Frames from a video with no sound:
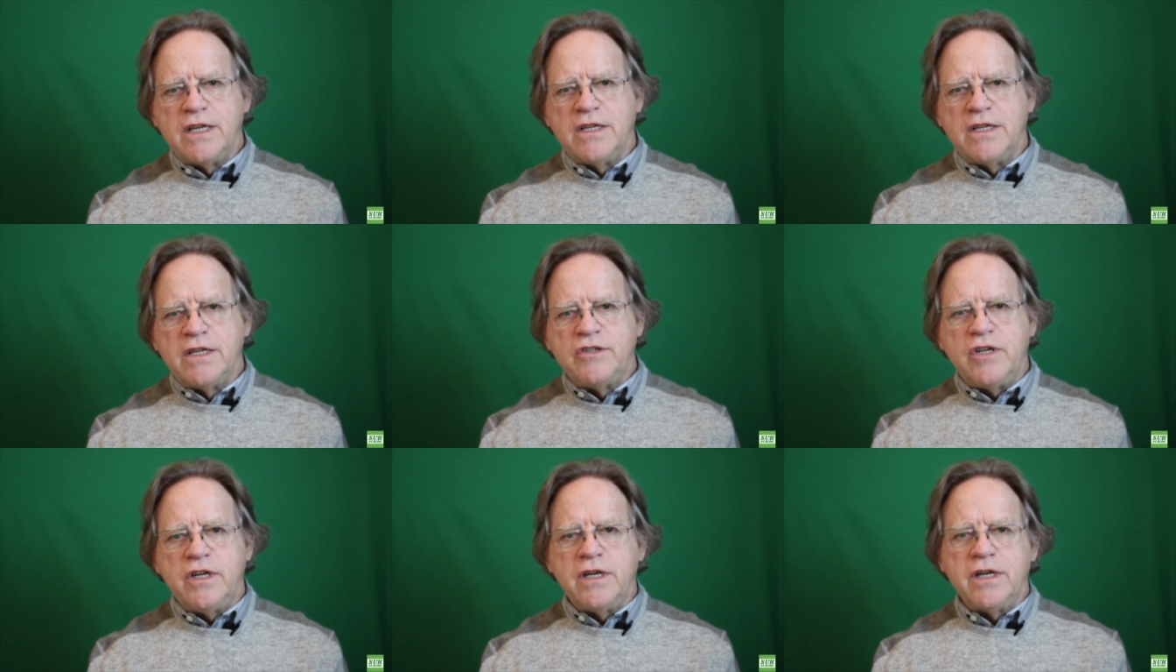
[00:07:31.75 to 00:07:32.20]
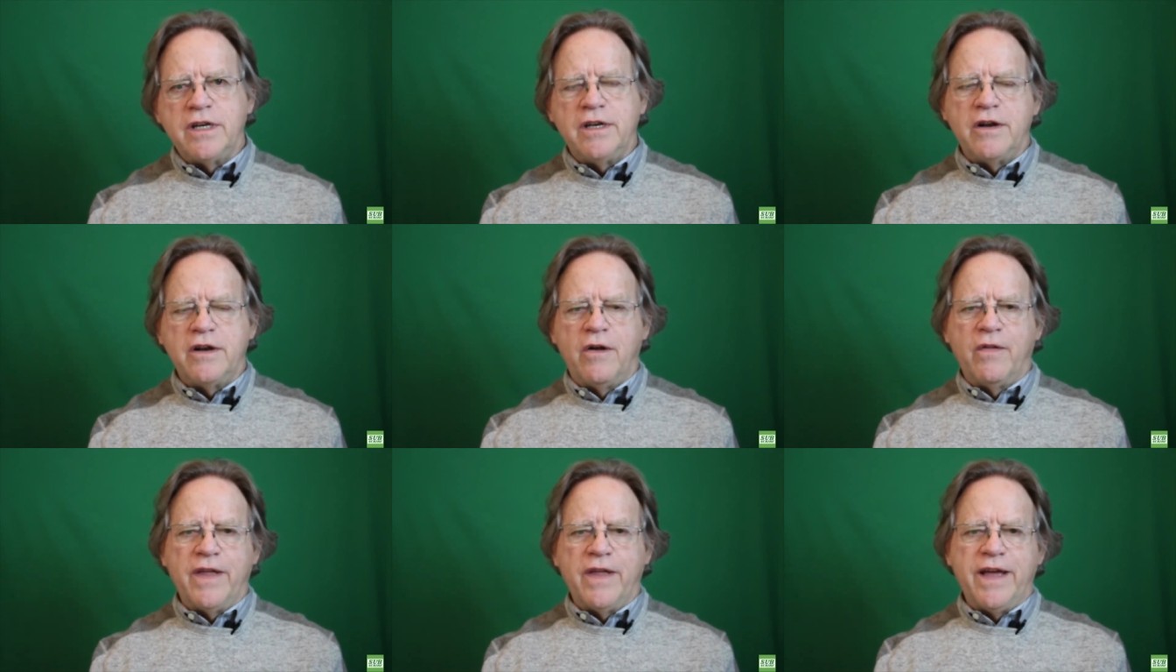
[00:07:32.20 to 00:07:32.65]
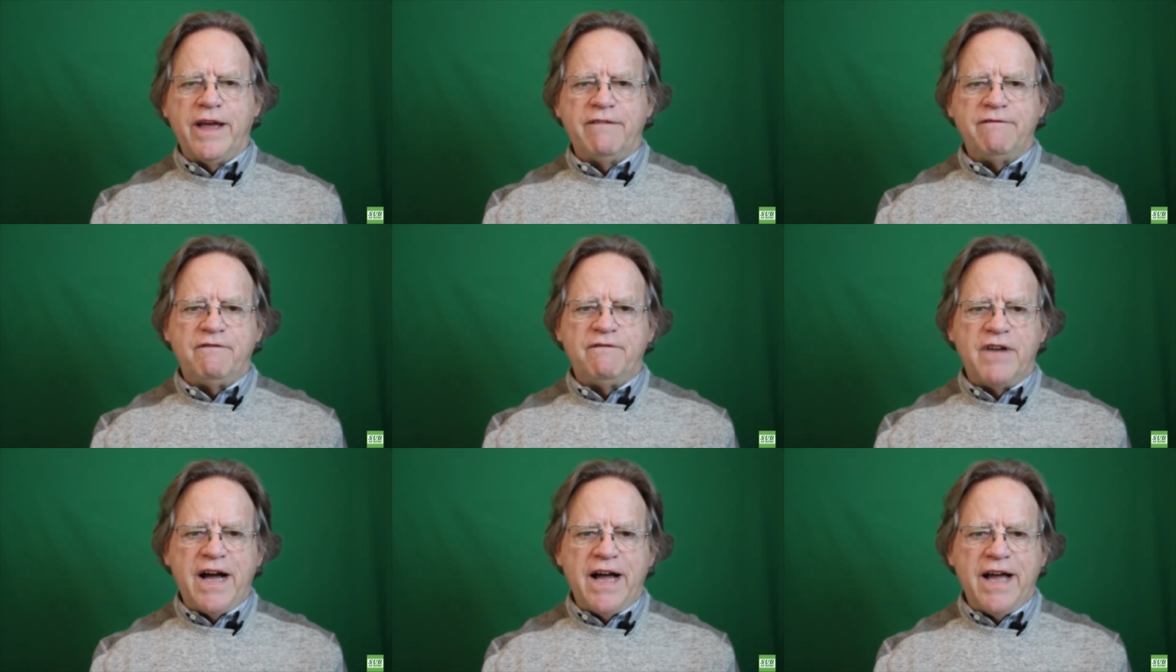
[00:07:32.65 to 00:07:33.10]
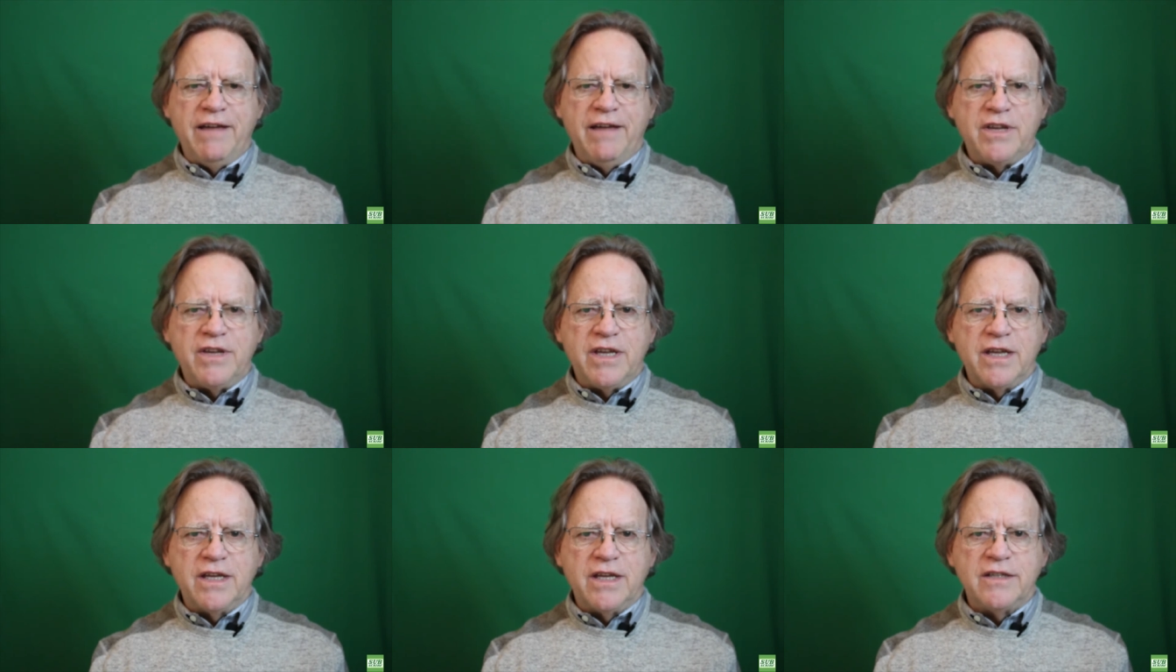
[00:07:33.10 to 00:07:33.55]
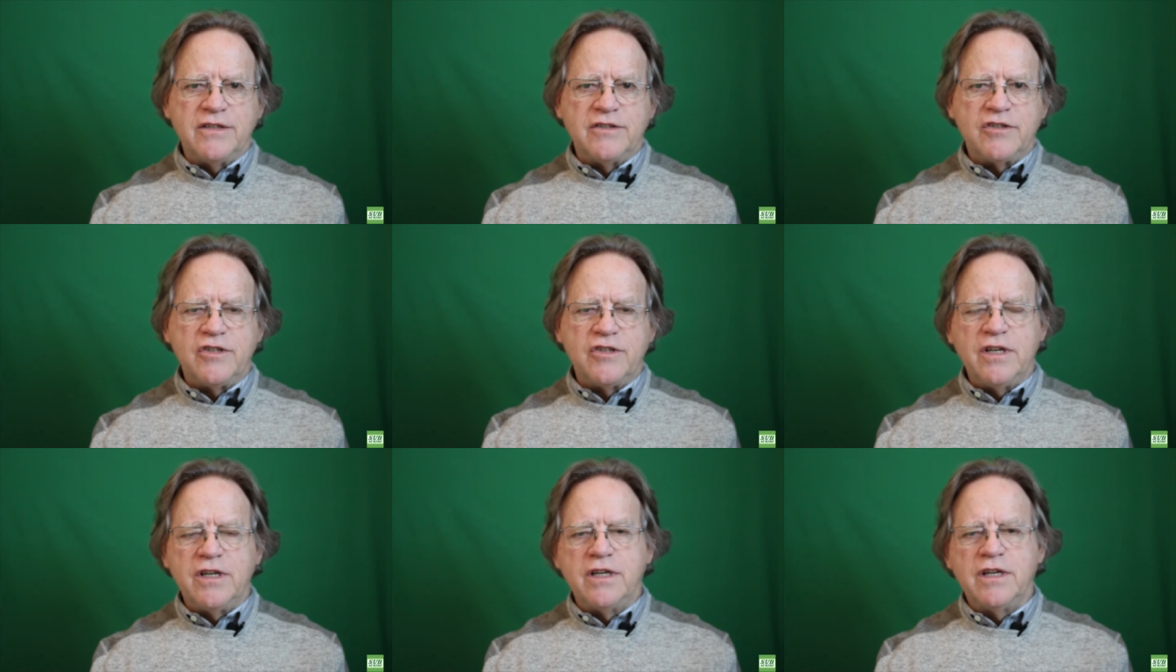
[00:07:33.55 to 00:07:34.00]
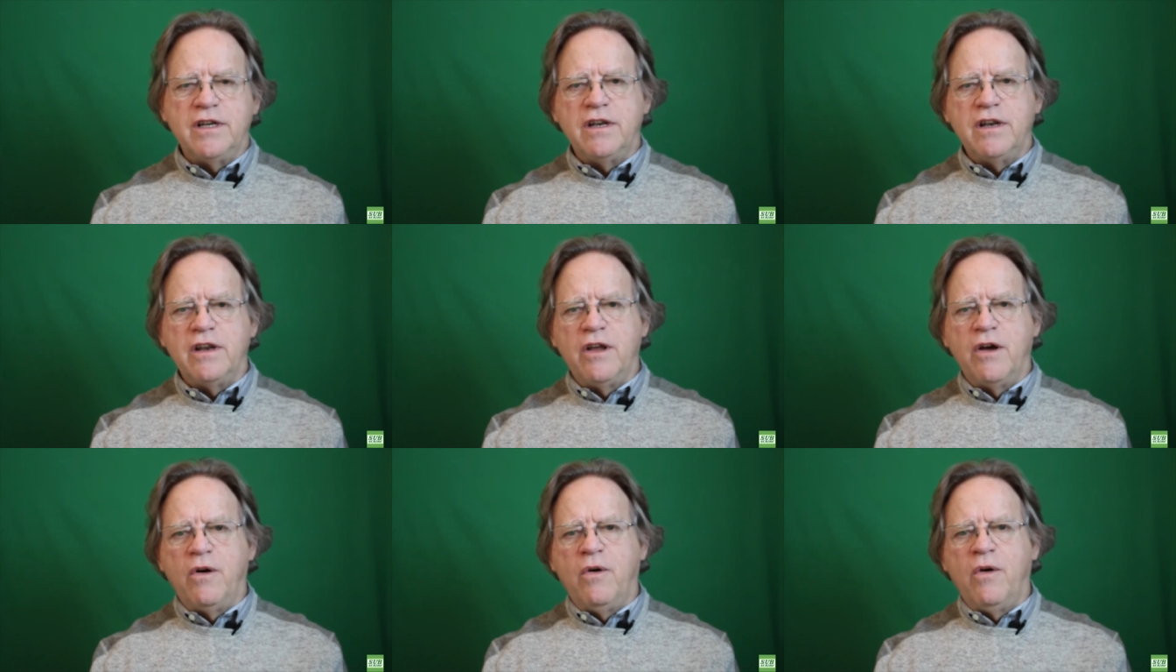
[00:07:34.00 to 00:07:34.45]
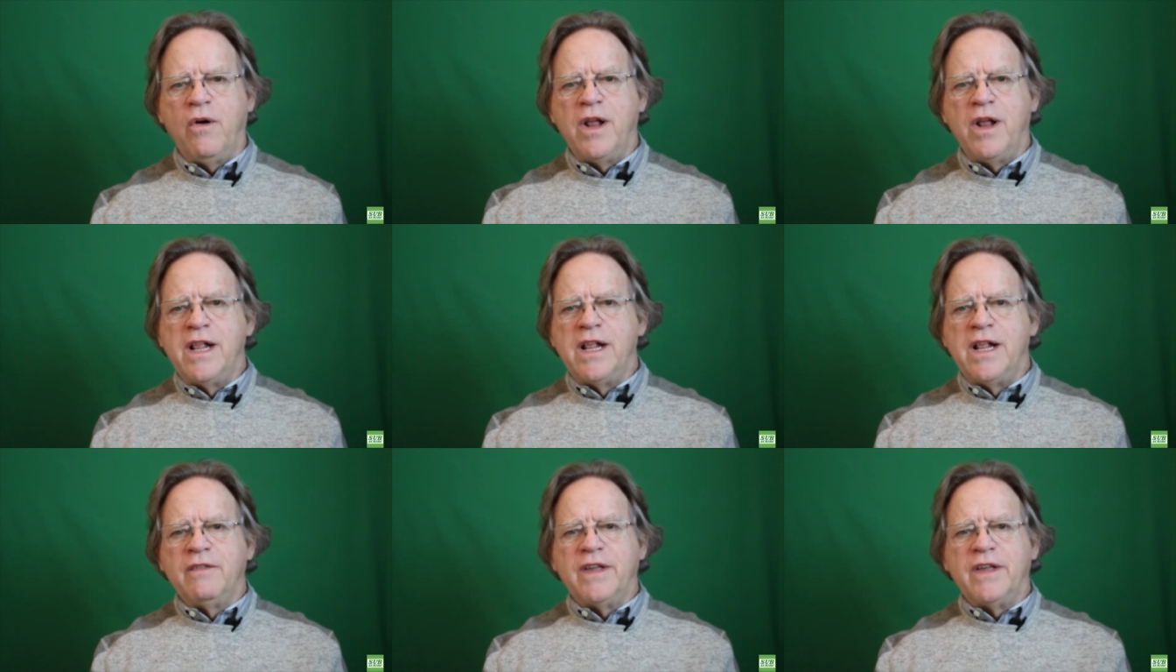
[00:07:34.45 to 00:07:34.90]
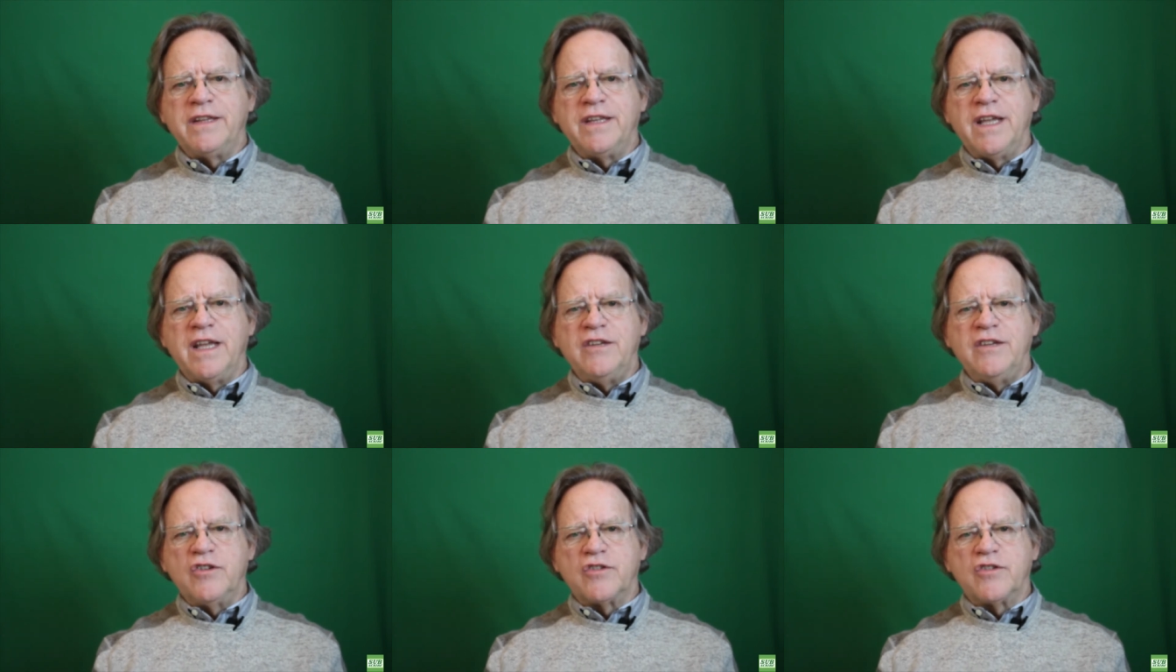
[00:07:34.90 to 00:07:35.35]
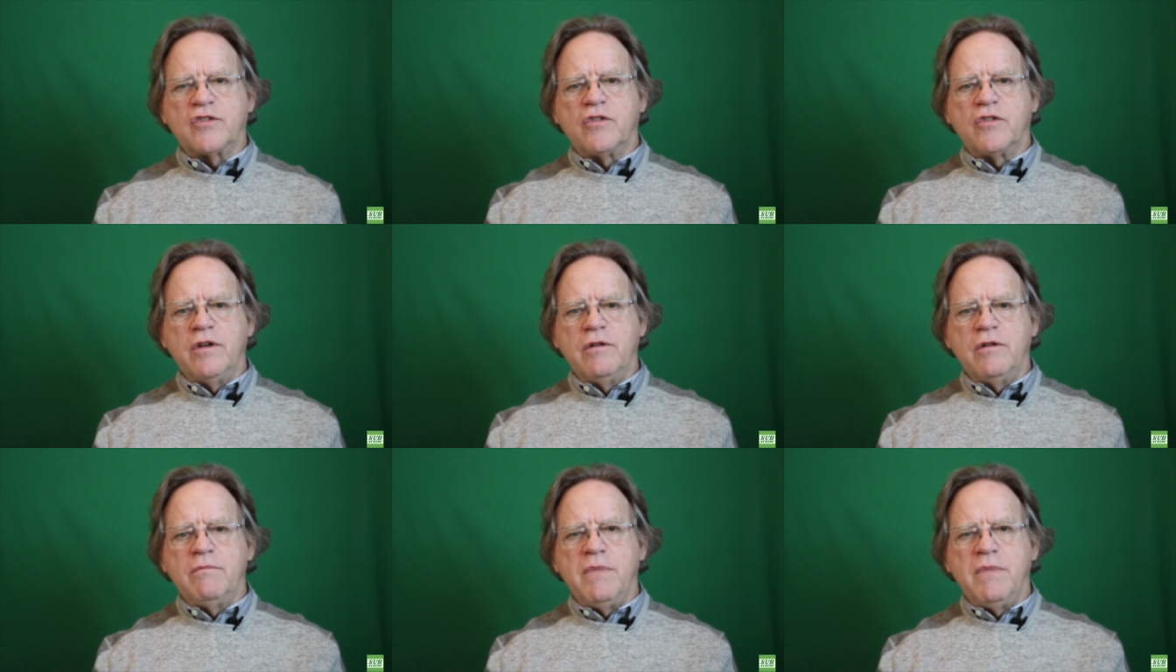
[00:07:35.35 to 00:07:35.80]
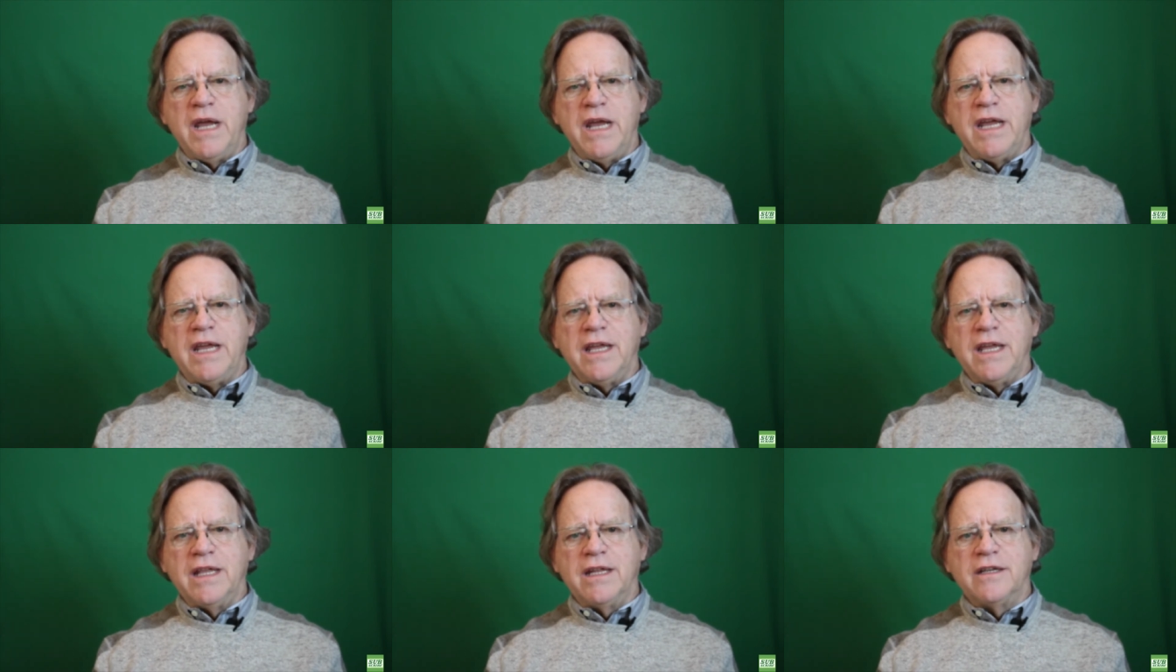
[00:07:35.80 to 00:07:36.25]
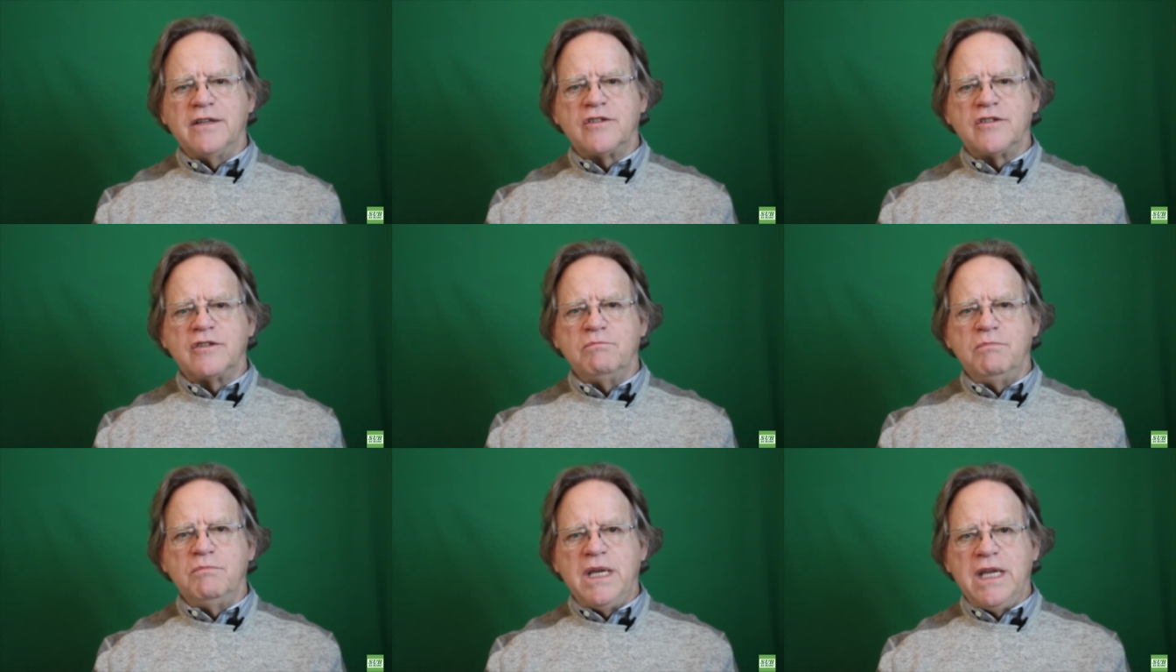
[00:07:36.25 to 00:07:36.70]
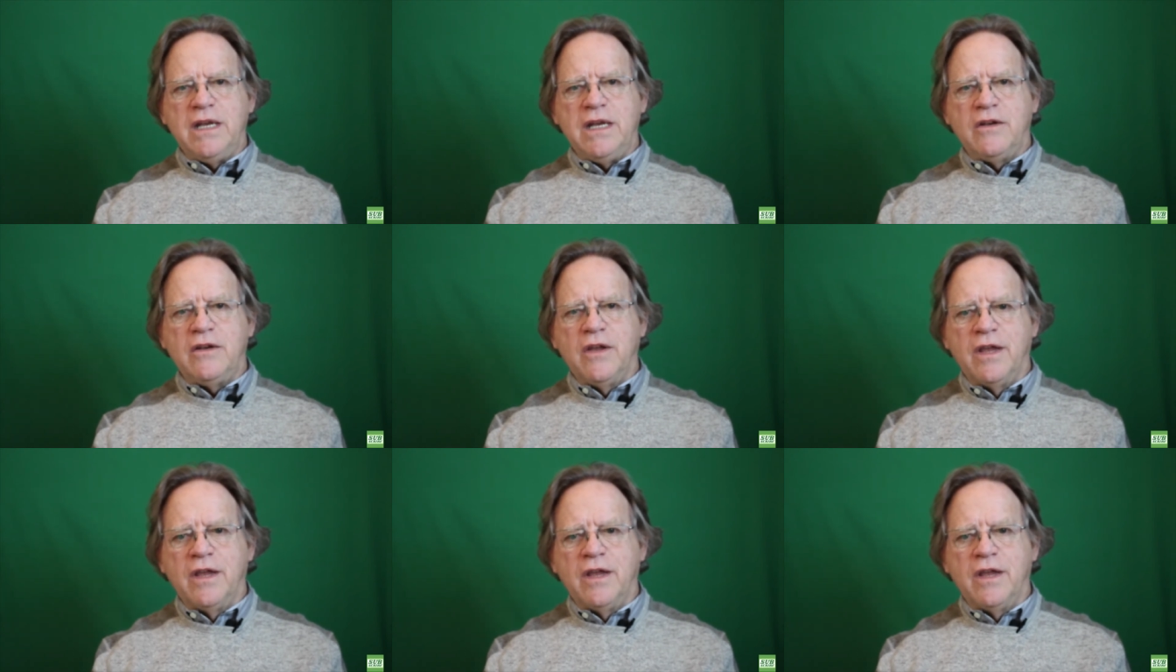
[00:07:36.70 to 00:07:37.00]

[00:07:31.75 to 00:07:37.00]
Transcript: She didn't know they had five kids. She didn't know that they just couldn't make ends meet.